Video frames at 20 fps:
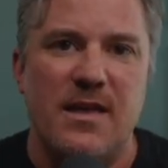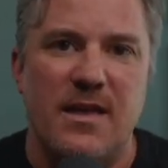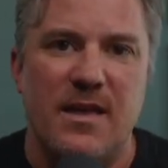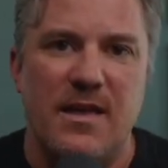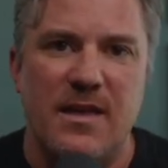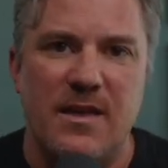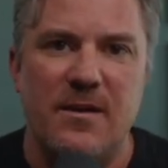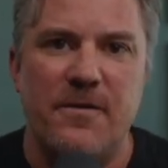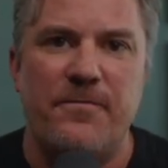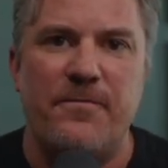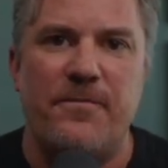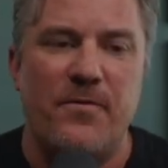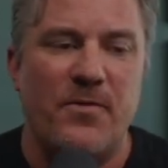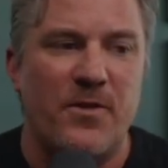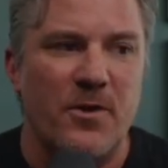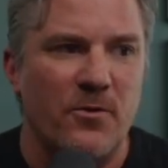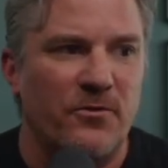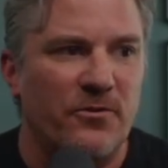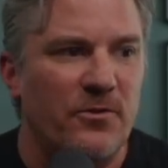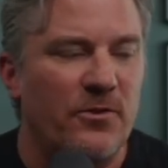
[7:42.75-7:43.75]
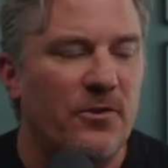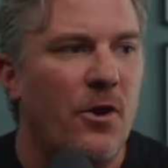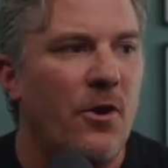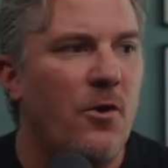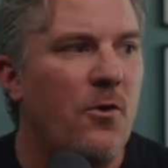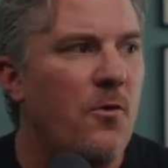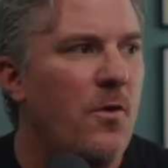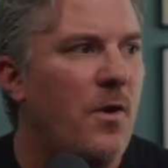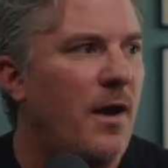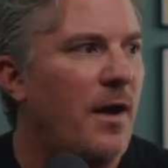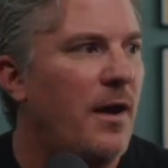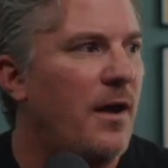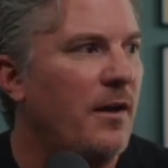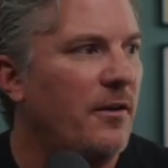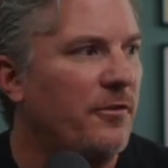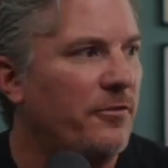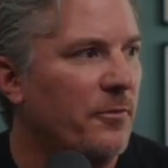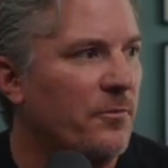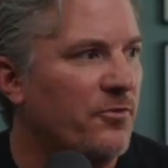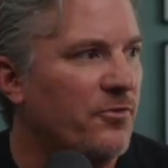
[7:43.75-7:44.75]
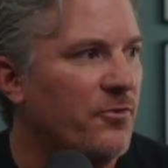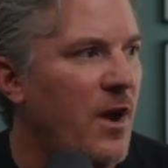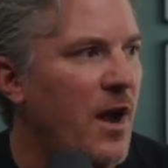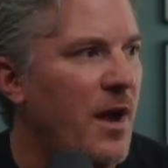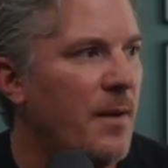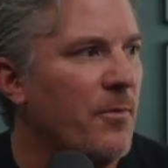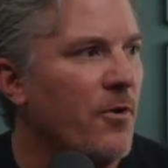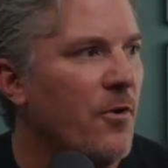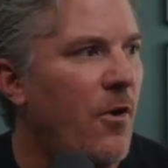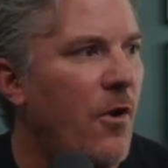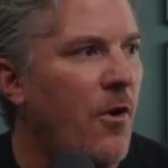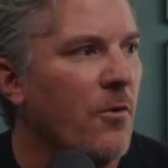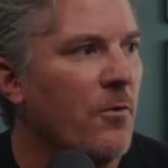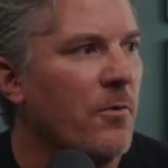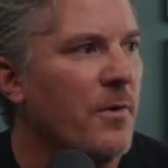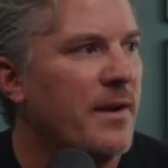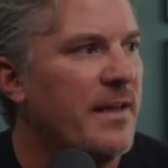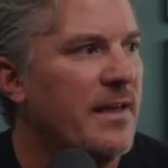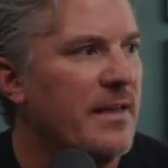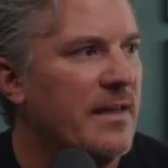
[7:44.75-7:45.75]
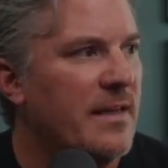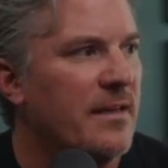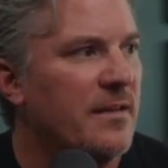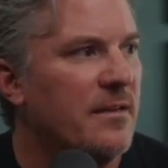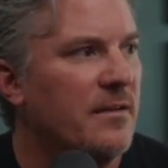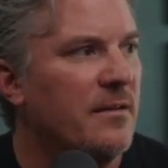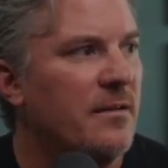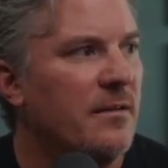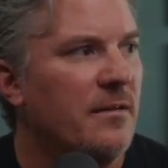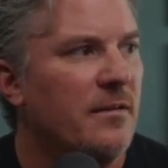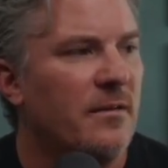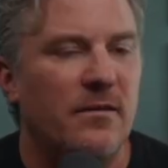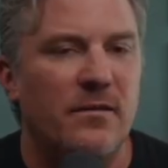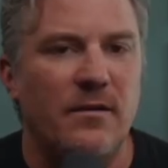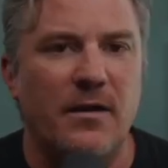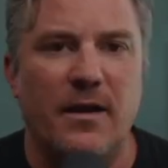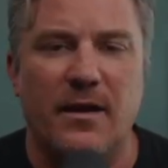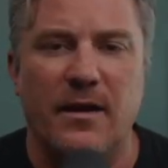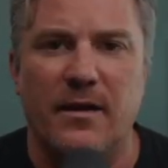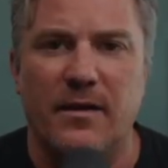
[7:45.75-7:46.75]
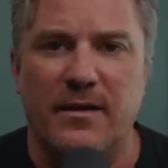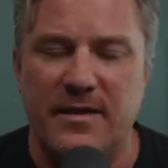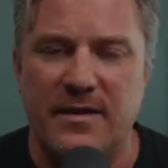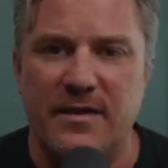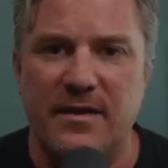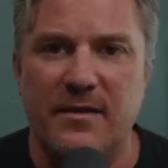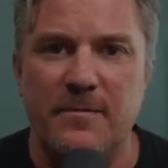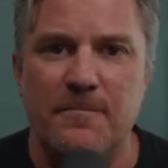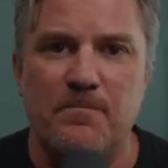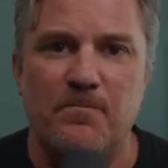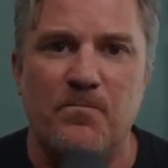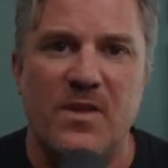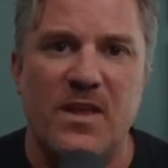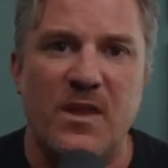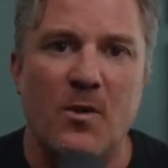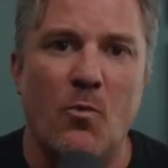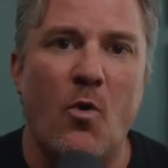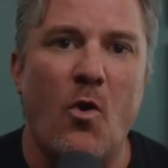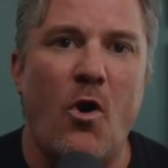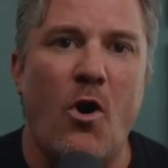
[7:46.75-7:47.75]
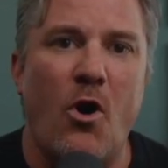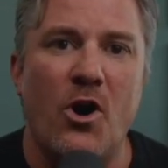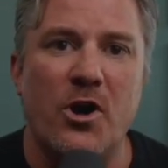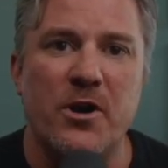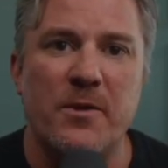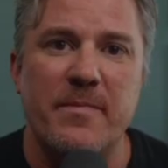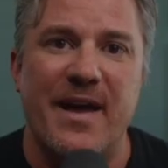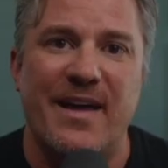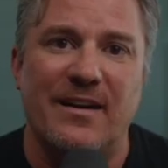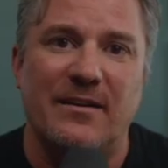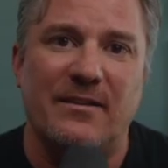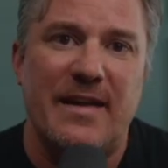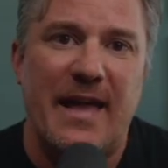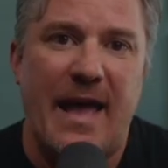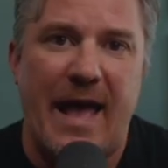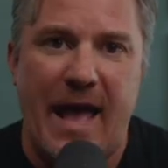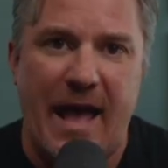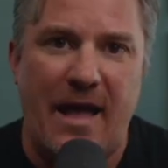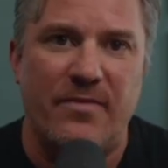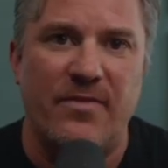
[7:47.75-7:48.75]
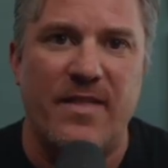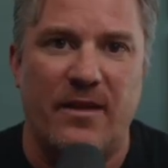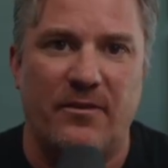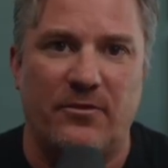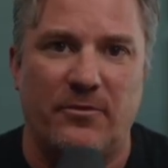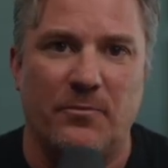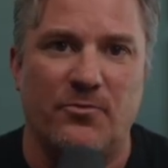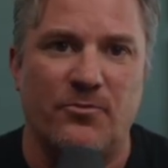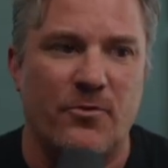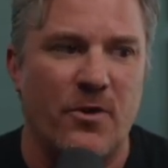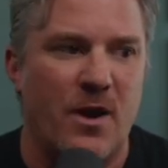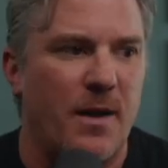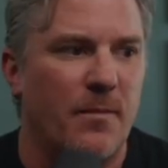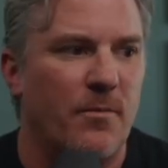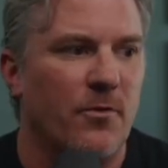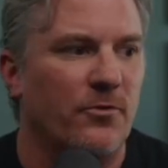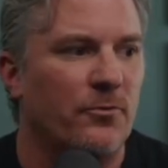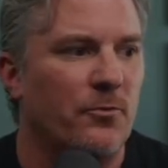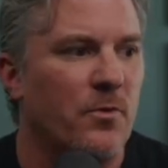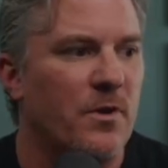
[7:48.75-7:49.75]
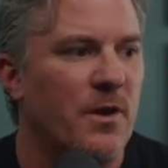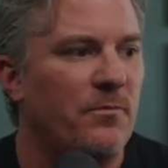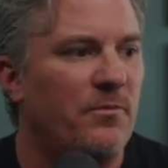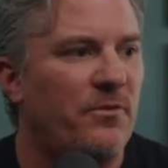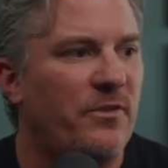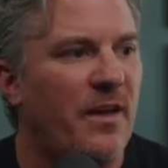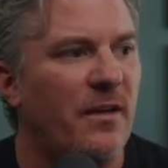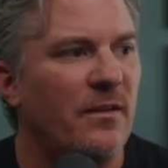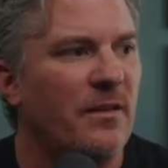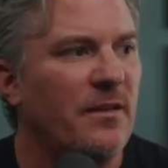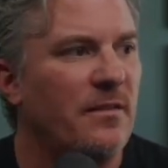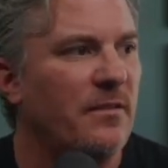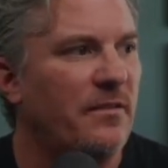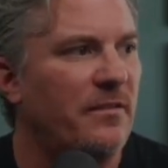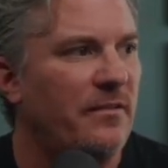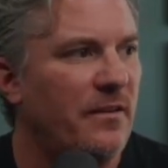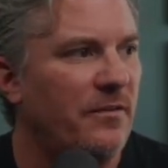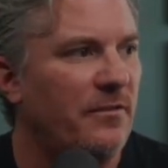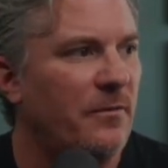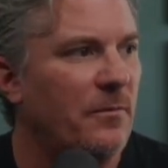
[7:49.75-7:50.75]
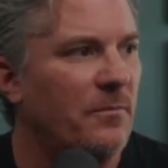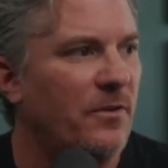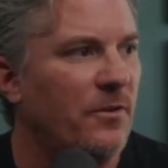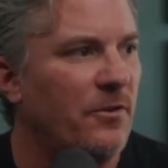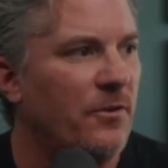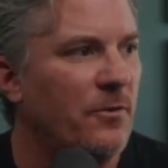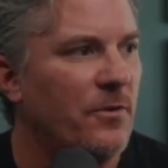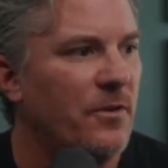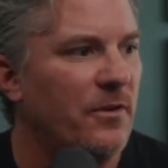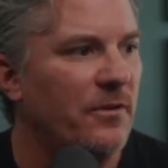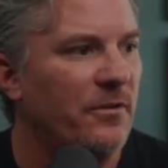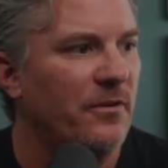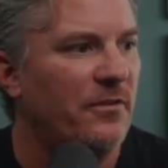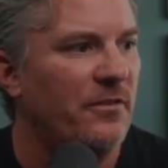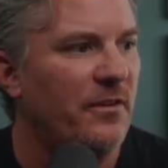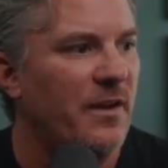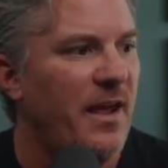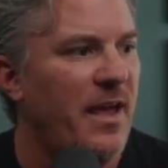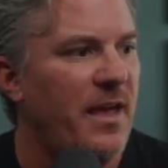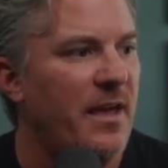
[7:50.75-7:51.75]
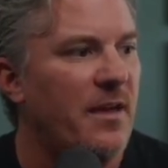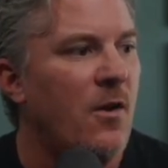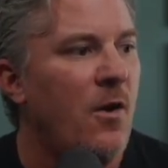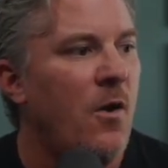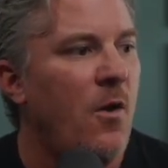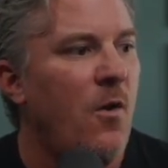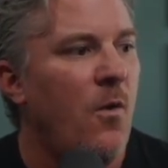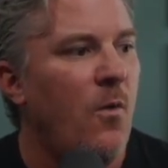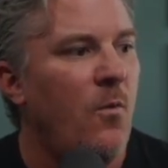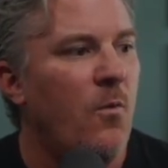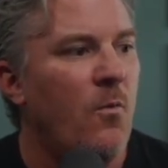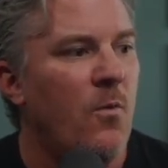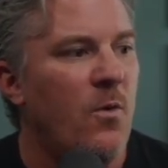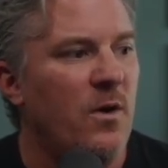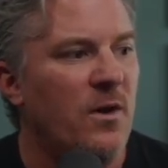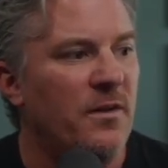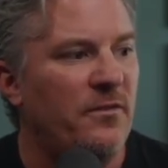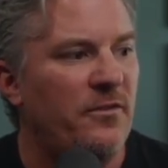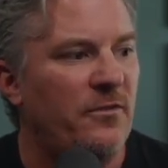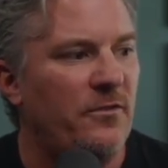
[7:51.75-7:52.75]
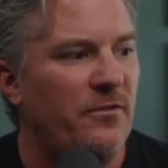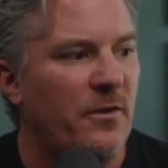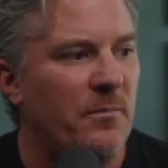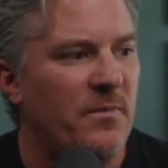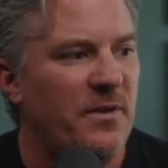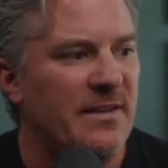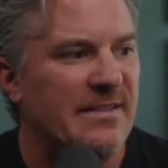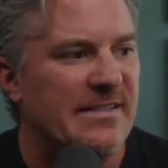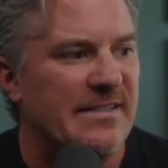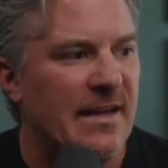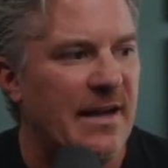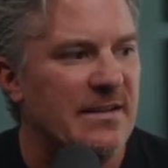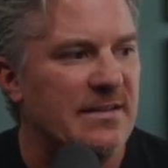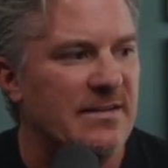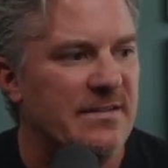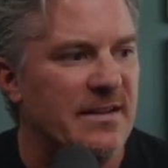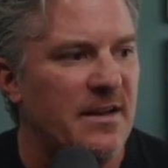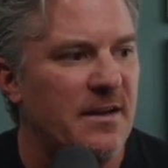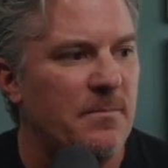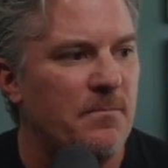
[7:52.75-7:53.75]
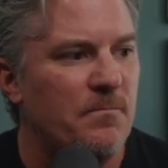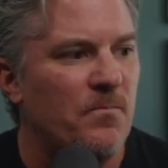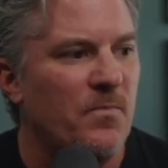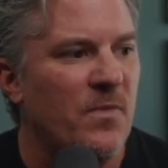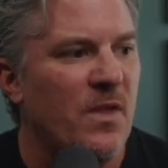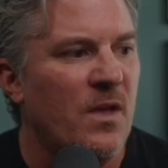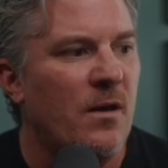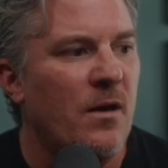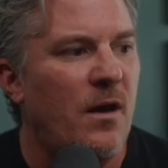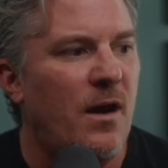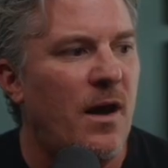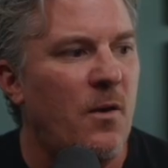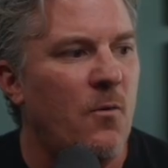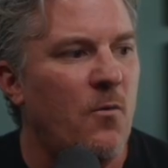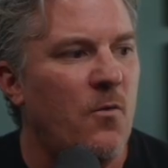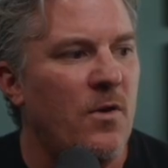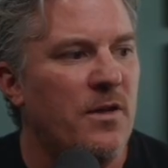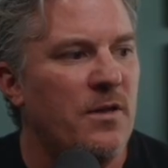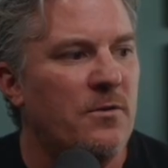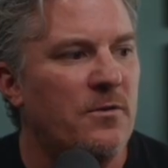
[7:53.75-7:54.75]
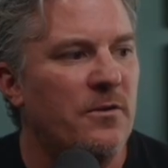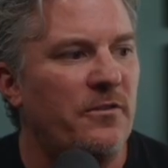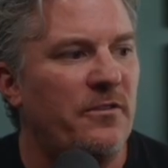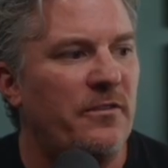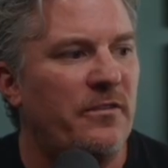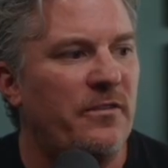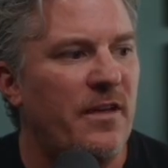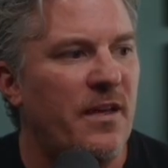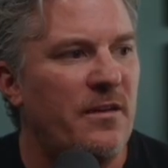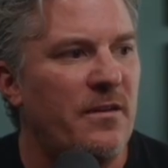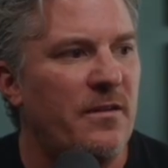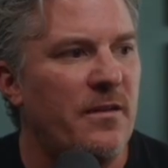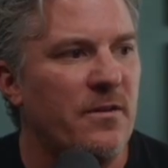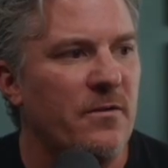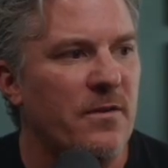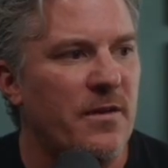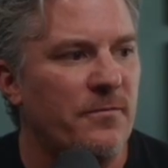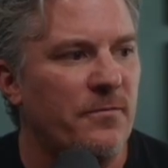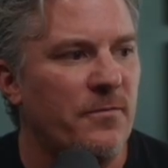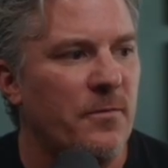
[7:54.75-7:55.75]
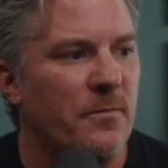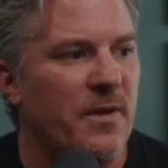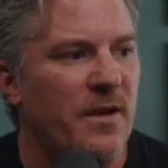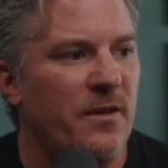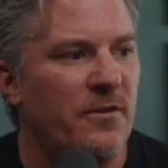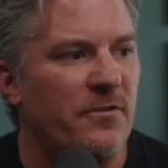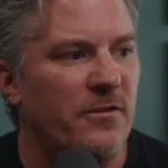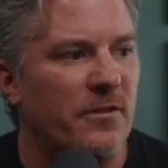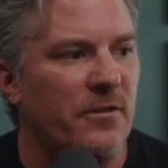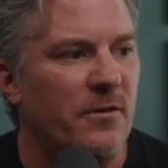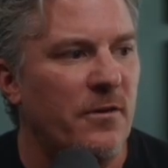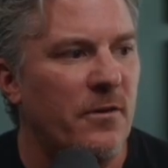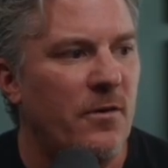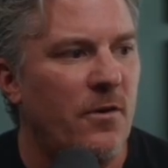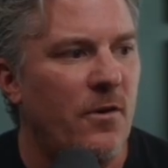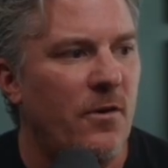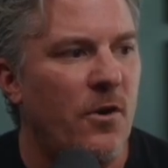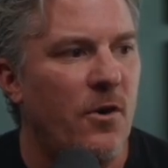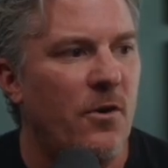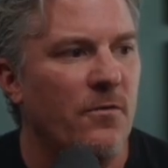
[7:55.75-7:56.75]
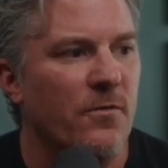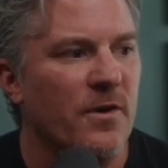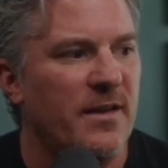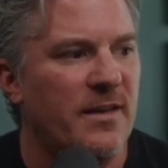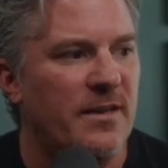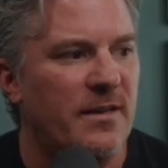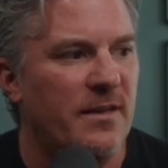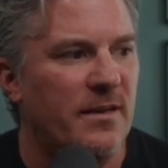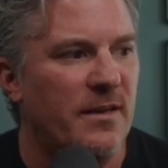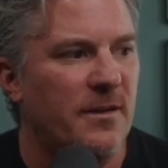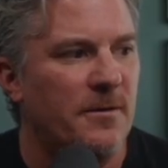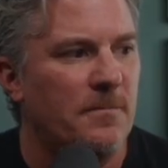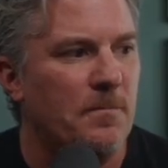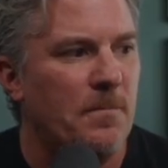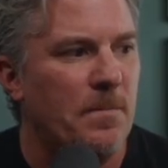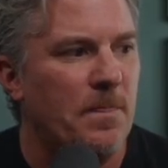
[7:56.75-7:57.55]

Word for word: if there's no uh, subscriber already in uh, Kit, it will automatically add that subscriber. So what I'm telling the system to do is I said, hey, once somebody signs up, I want you to send their information over to Kit.